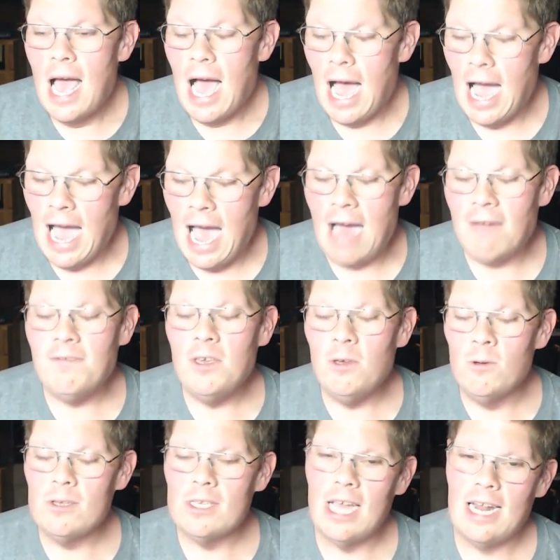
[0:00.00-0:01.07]
I have
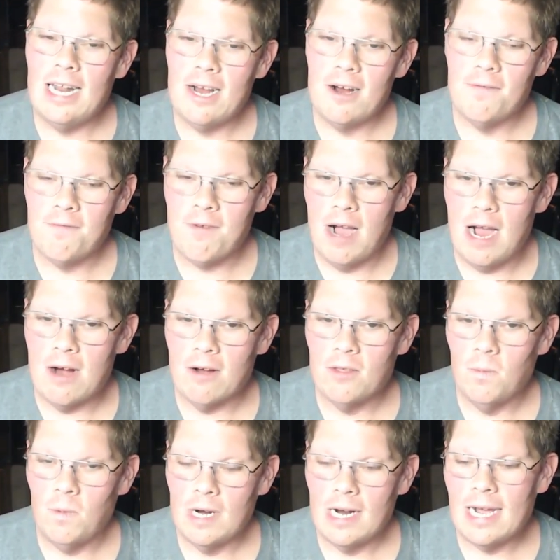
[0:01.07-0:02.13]
used that air fryer, the
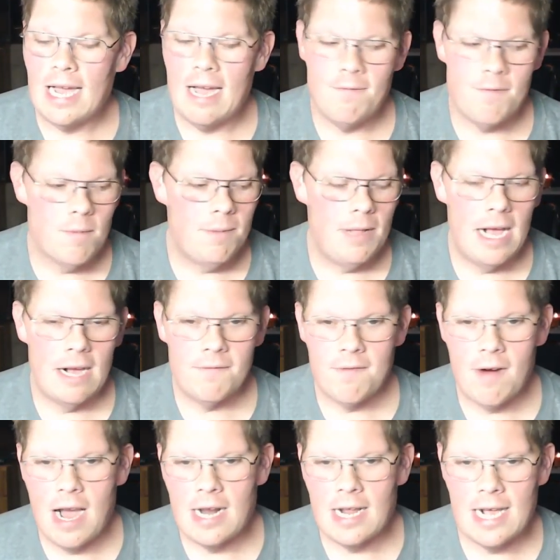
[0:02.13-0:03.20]
one I got for Black
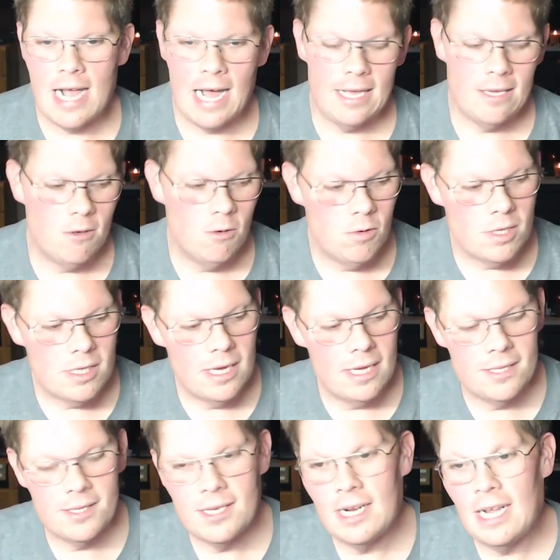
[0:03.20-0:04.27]
Friday. I used it
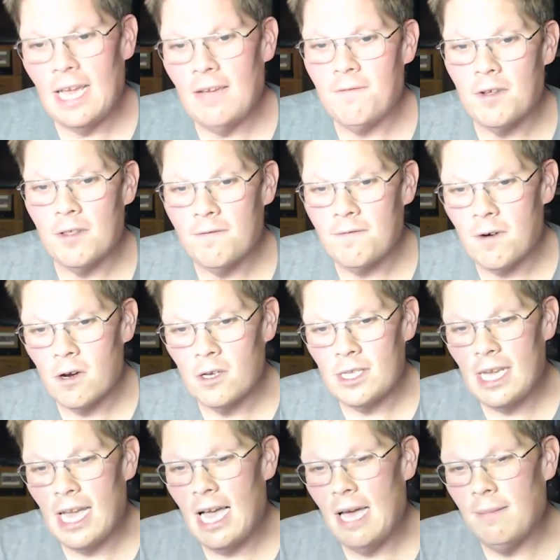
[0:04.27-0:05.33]
today for the first
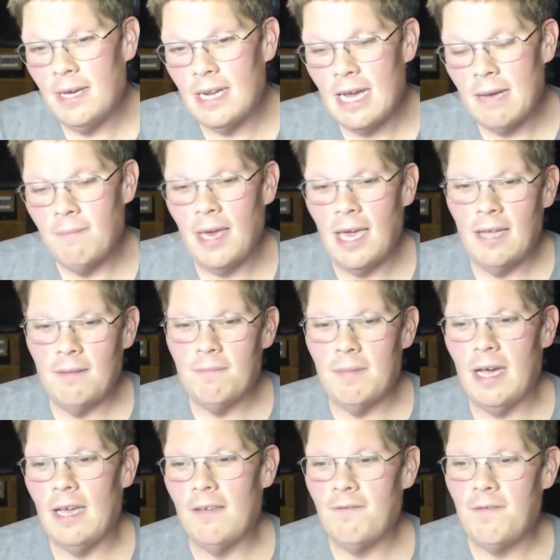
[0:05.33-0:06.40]
time, and I made
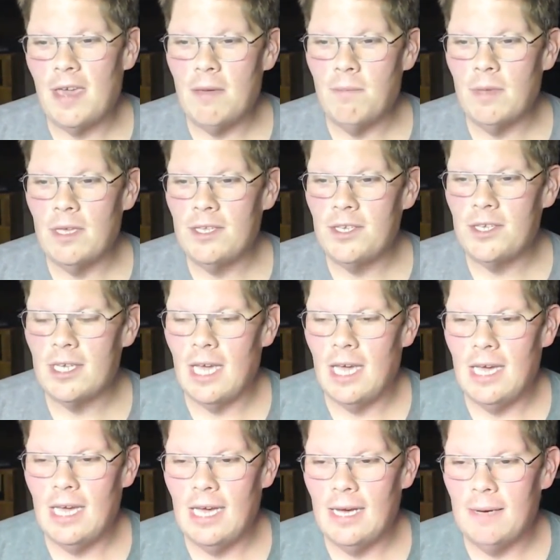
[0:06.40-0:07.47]
my famous
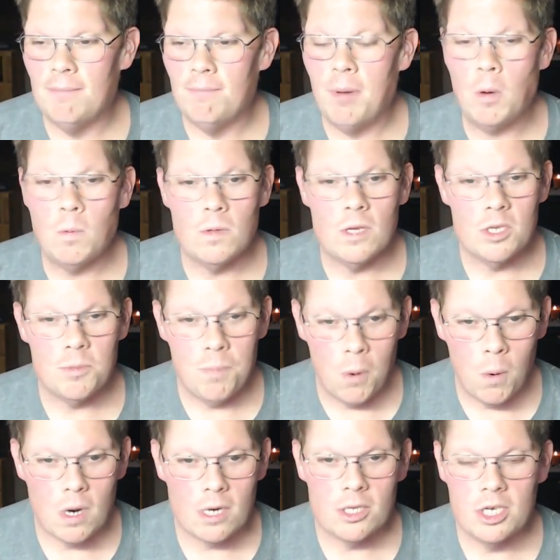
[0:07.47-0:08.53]
um, boneless
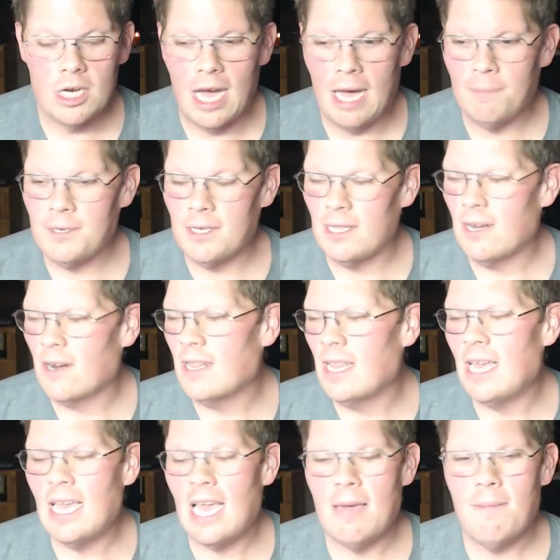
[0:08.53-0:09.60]
pork chops in there, and
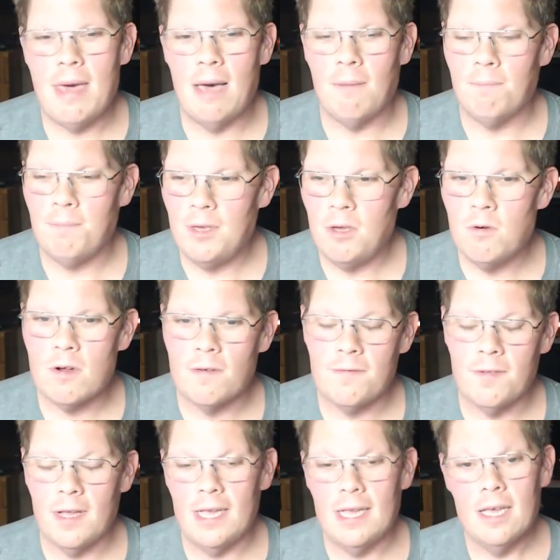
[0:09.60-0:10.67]
they came out
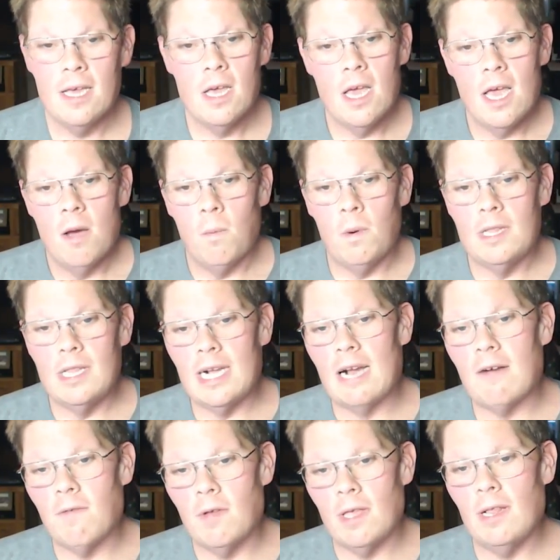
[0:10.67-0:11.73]
beautifully. One thing I
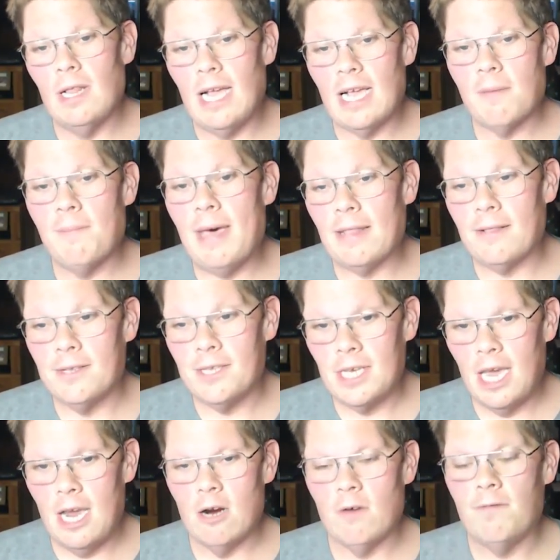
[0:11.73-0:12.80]
really like about this
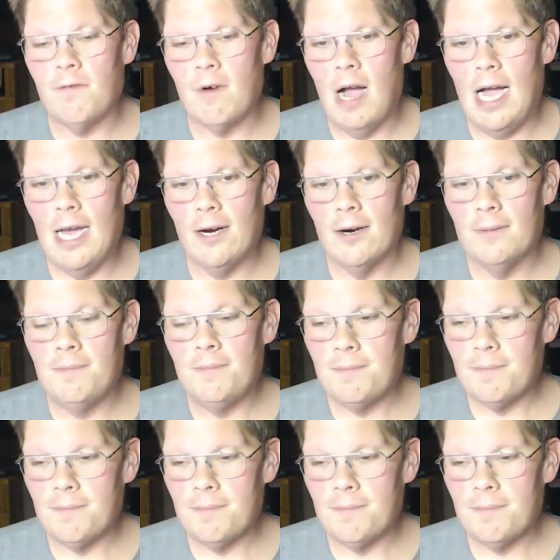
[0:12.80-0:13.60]
air fryer,